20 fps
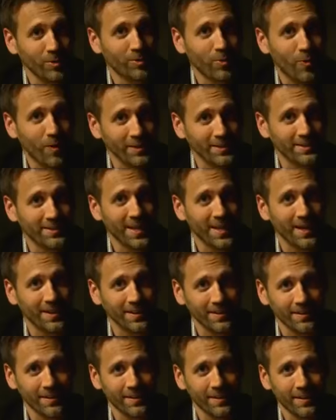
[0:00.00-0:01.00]

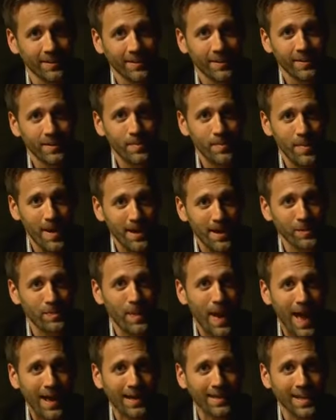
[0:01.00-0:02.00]
22nd, Manny
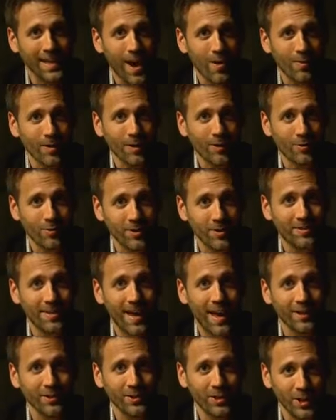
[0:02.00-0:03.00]
Pacquiao and Chris
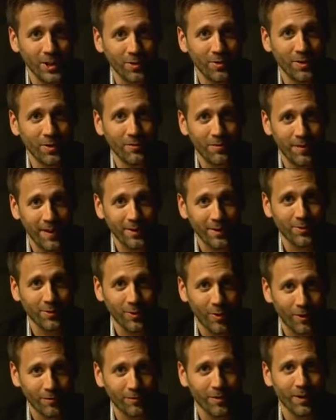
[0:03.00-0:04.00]
Algieri face
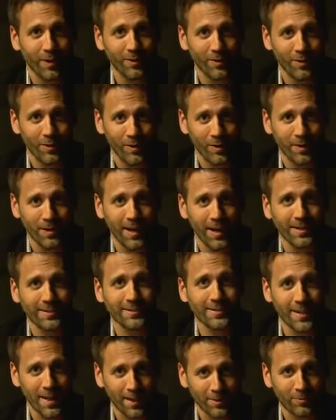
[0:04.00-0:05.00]
off under the
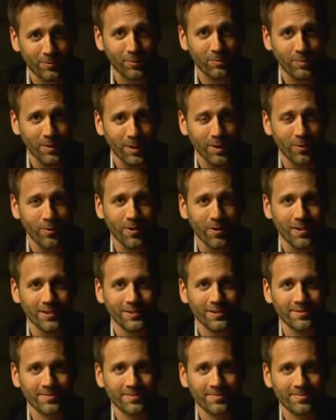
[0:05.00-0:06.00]
lights. Thanks for being with us.